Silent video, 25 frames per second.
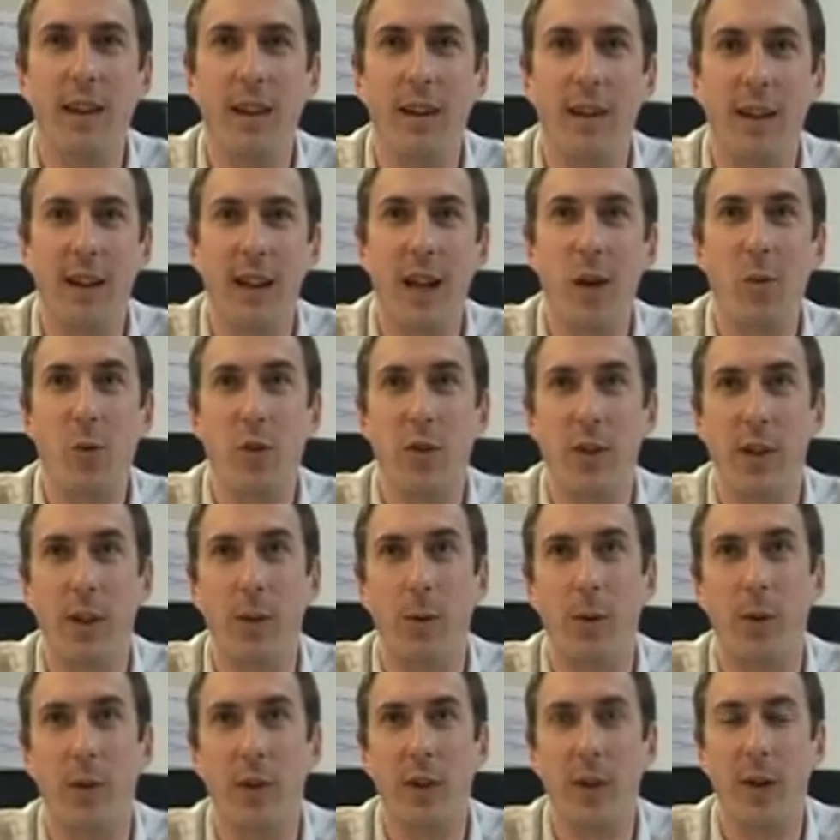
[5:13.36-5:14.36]
the chemistry
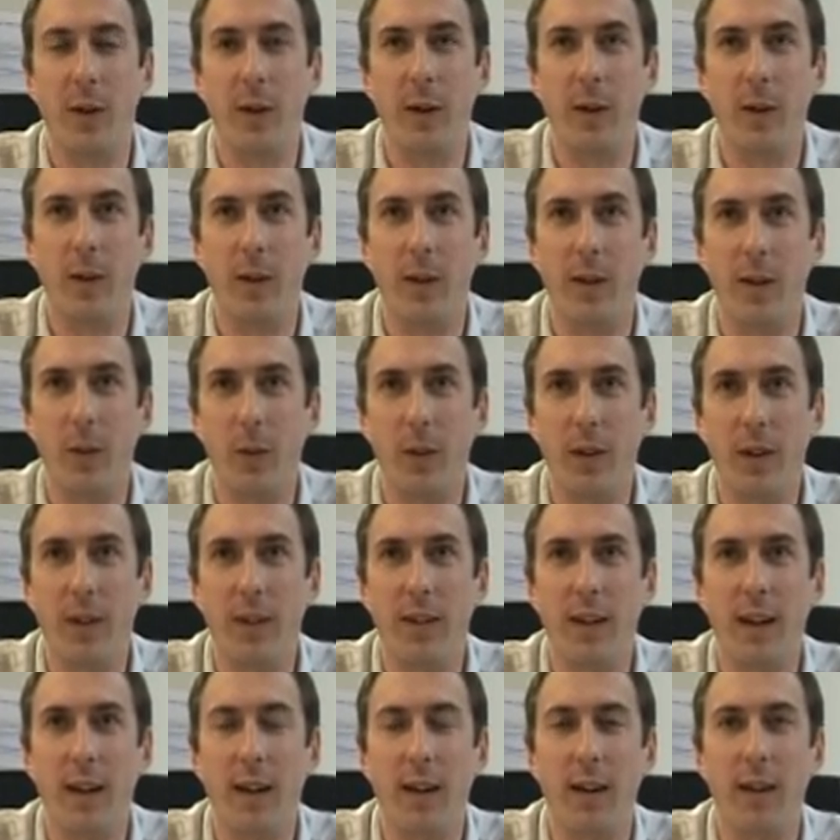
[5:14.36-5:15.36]
of what's going on and to
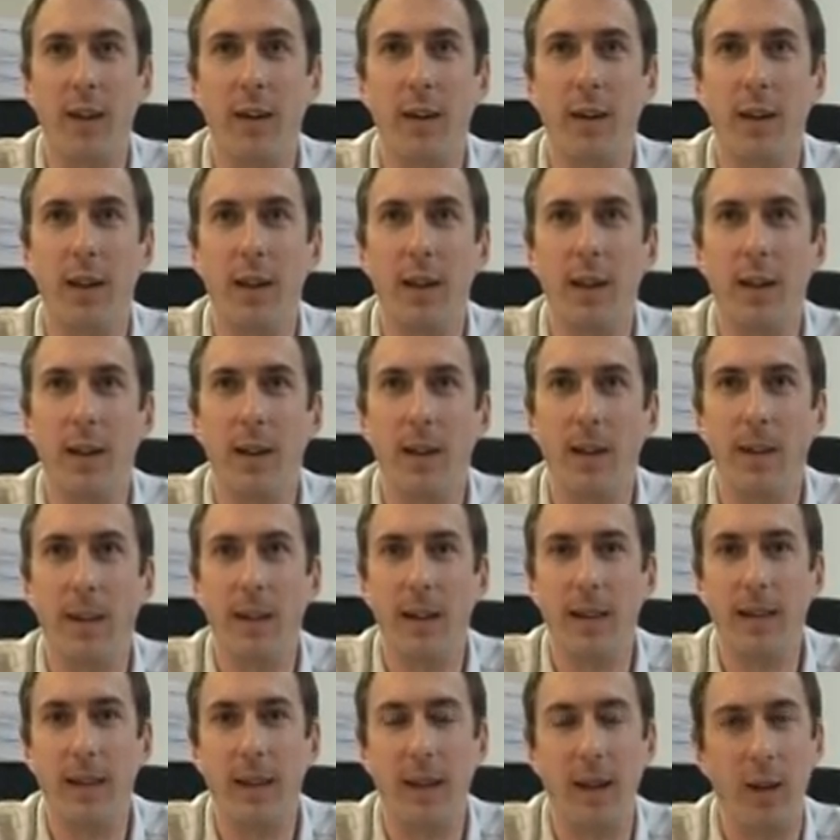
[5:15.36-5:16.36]
understand
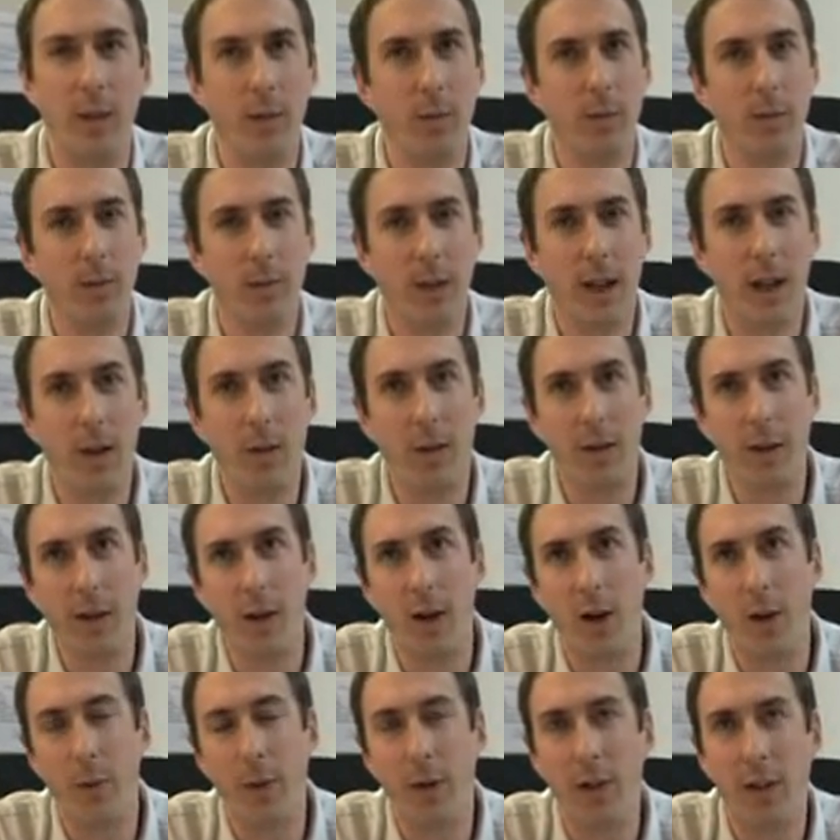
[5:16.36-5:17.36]
exactly how the
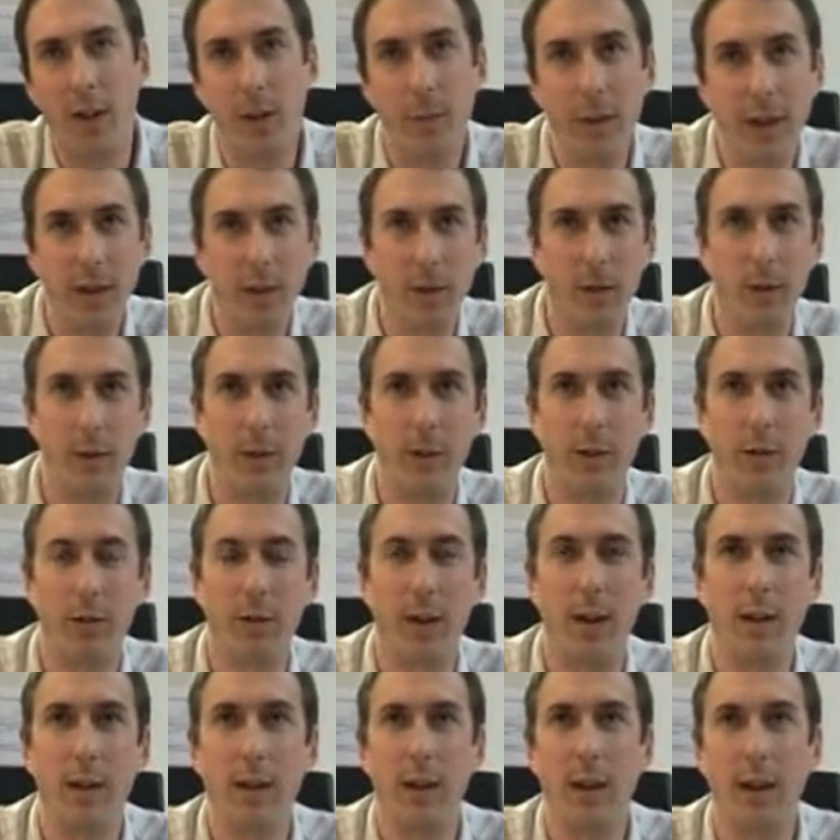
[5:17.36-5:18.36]
carbon and the metal are
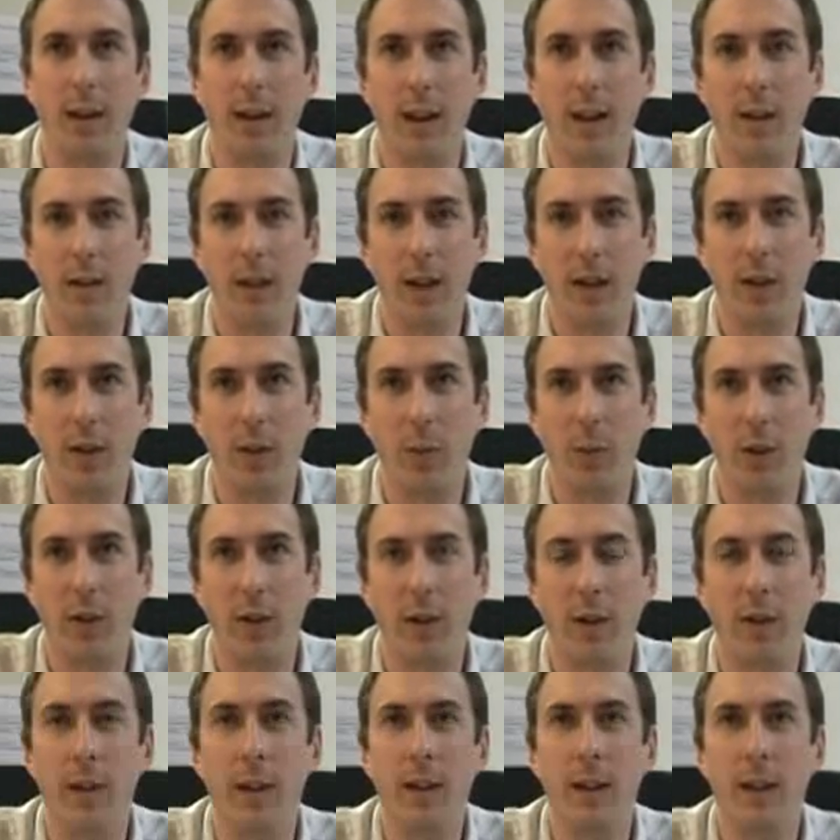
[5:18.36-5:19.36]
interacting and how the atoms
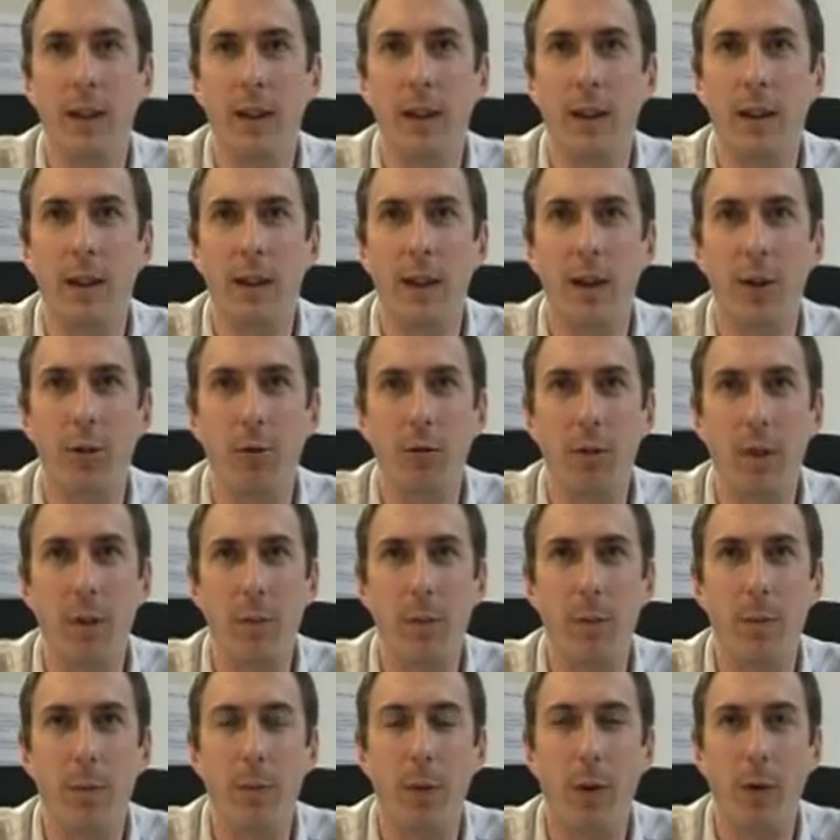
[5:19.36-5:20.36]
are, are
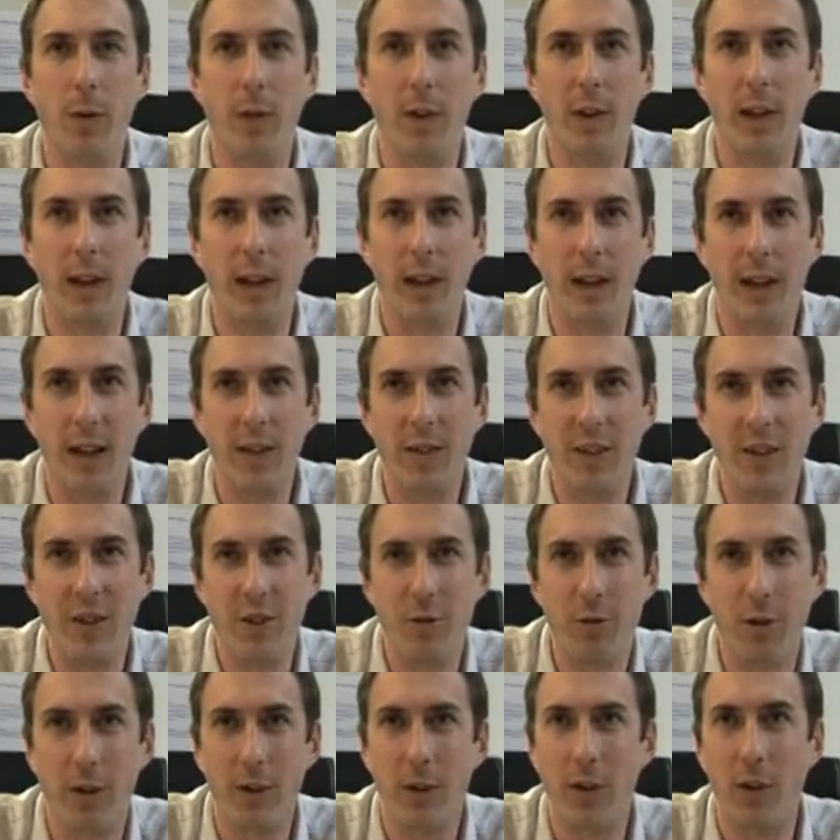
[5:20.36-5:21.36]
rebonding and how these
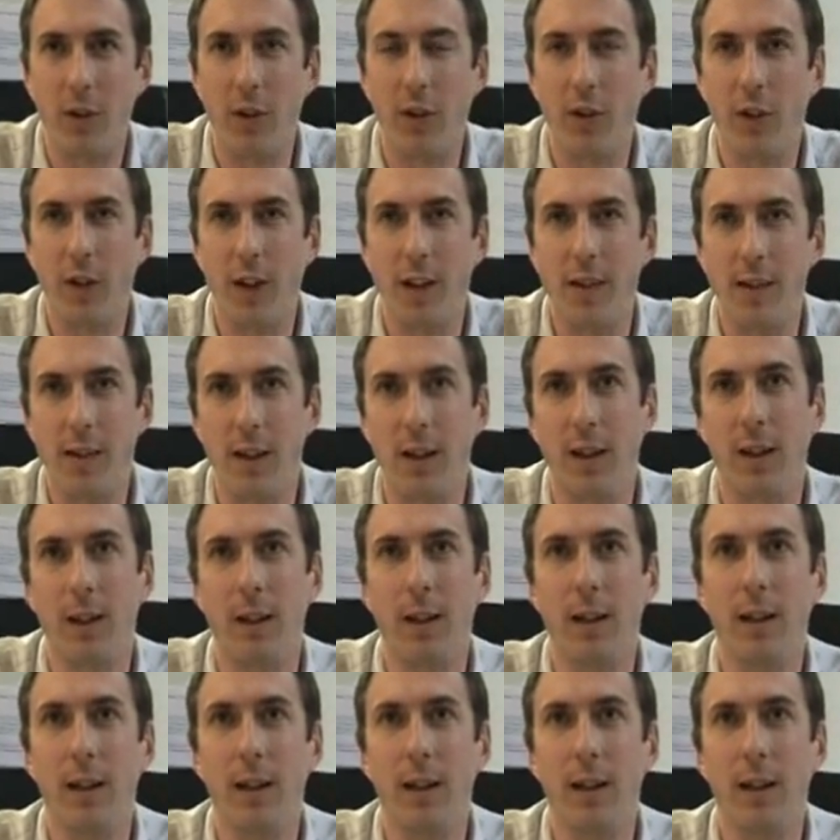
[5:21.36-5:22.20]
structures are changing.